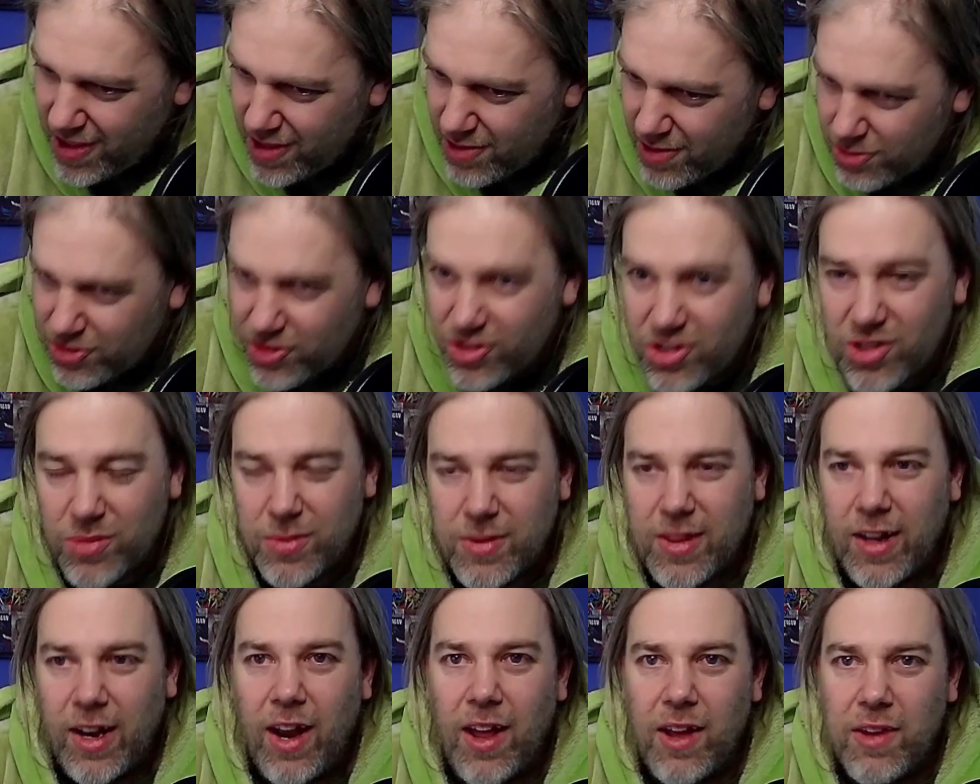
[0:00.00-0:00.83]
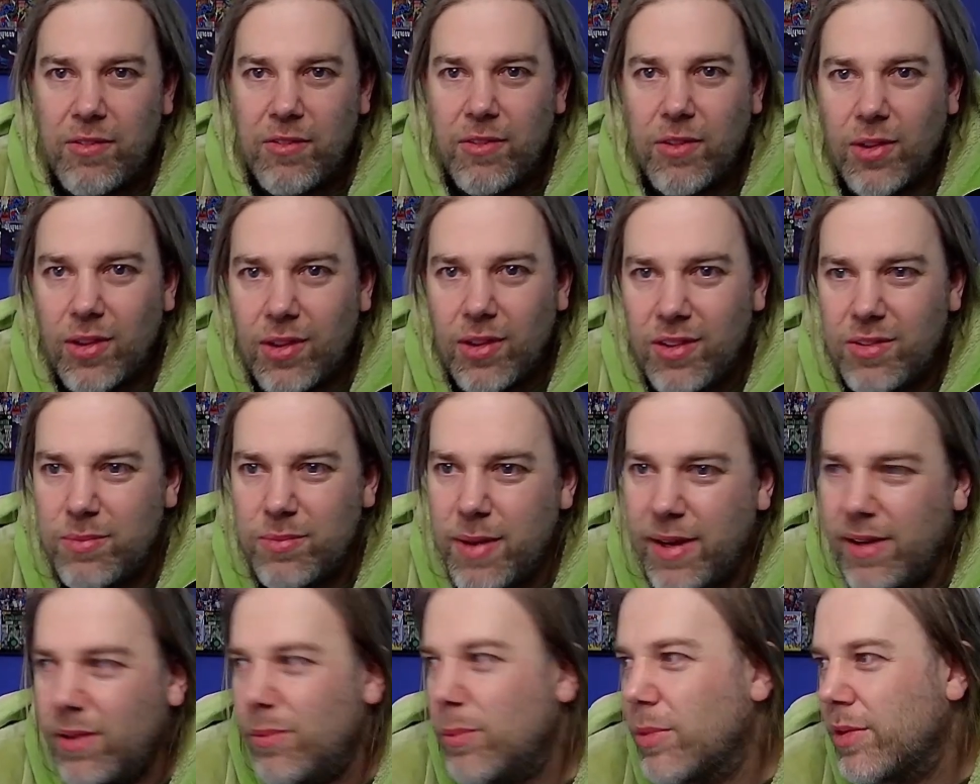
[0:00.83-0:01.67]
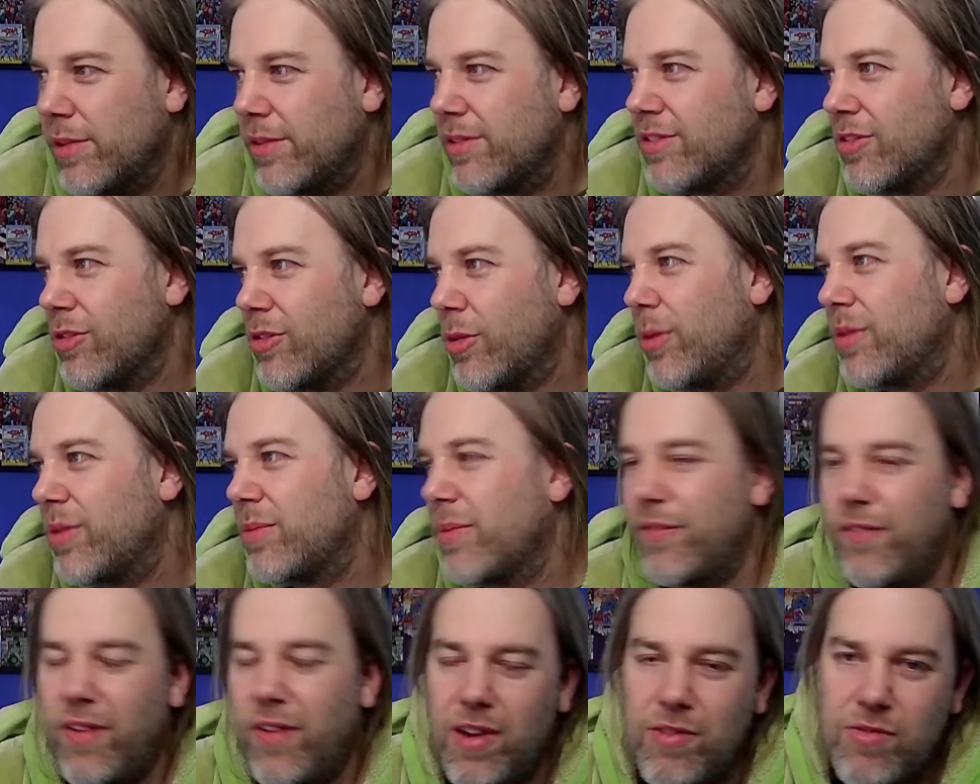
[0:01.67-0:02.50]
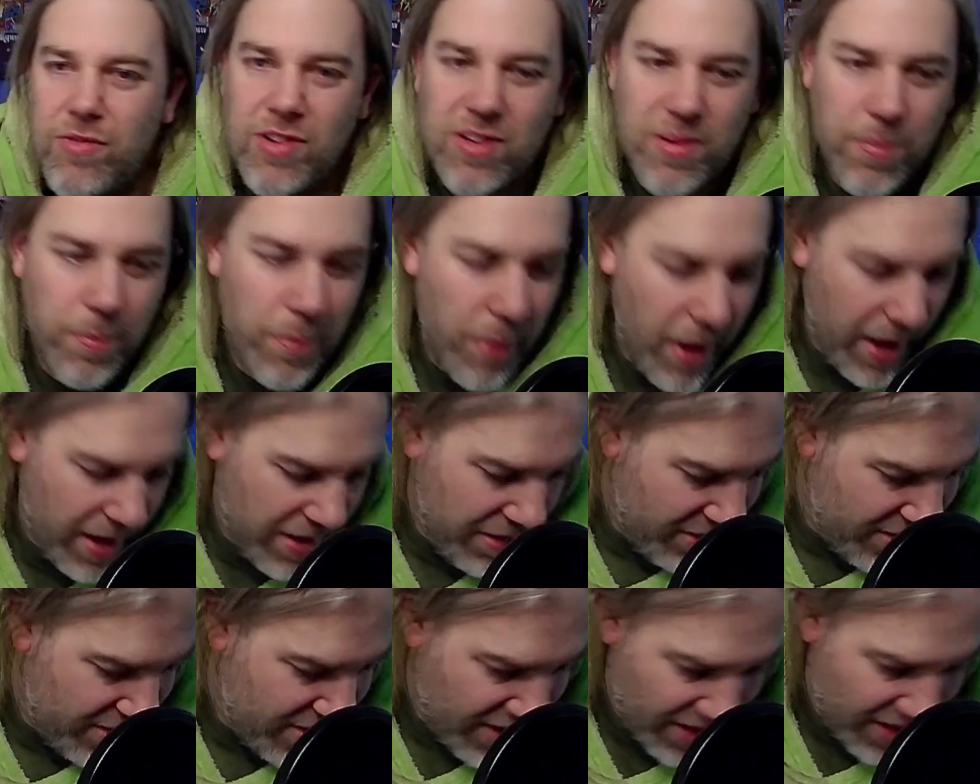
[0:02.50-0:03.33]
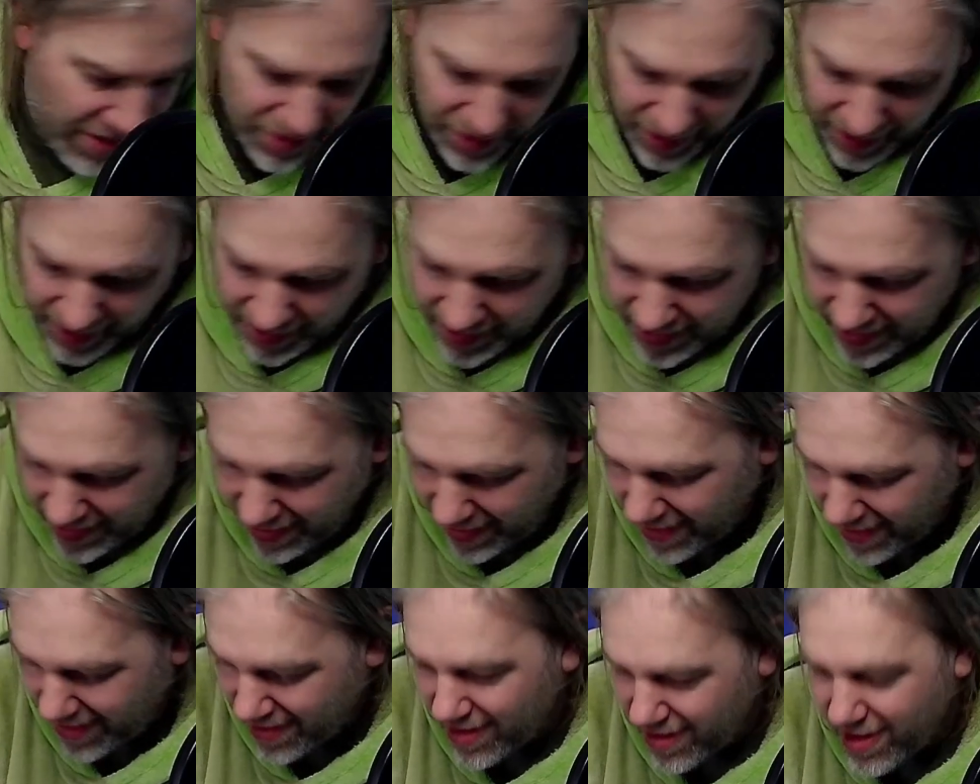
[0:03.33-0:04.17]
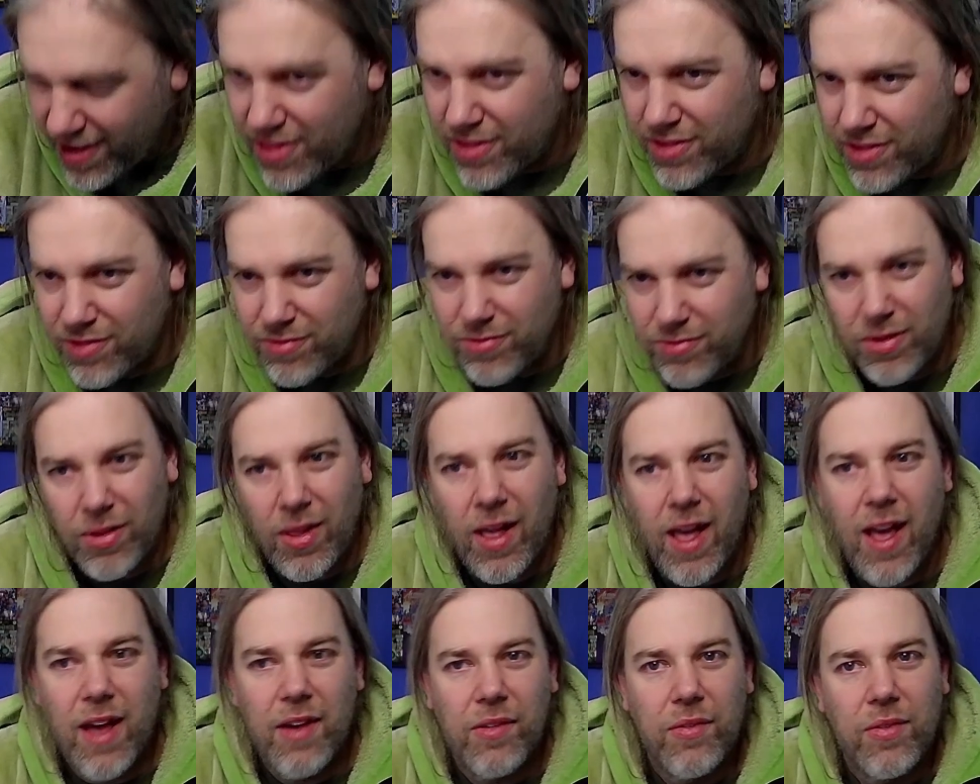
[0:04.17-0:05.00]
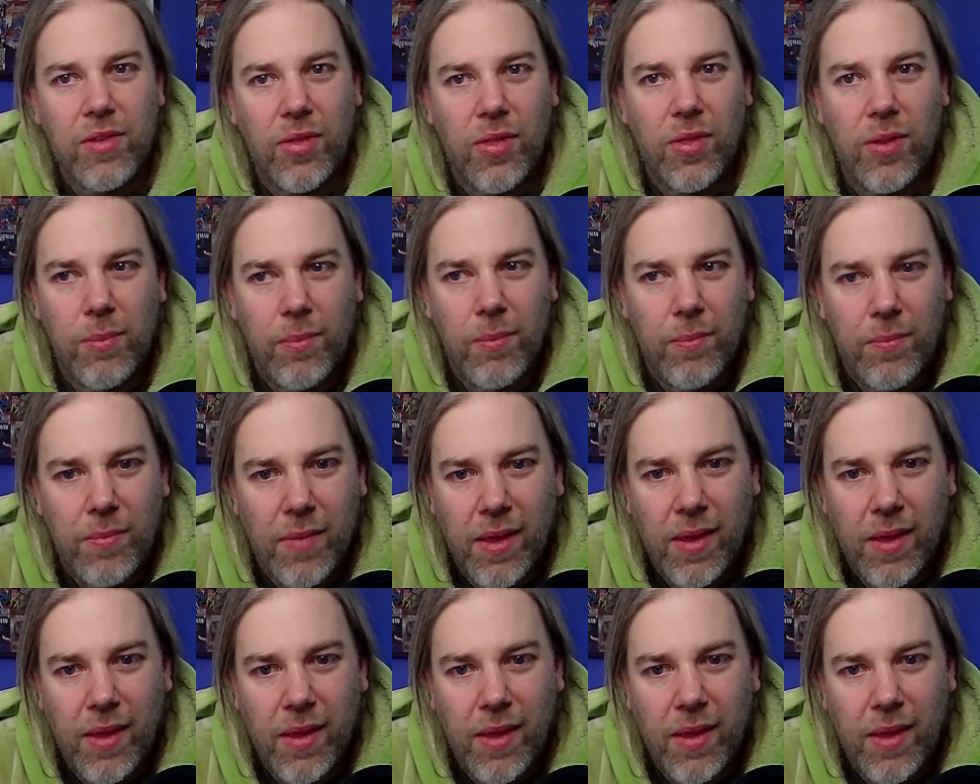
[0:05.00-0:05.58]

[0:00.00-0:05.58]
which is going to be delightful because metal models are always my favourite to paint, I think, and there's a real heft to them.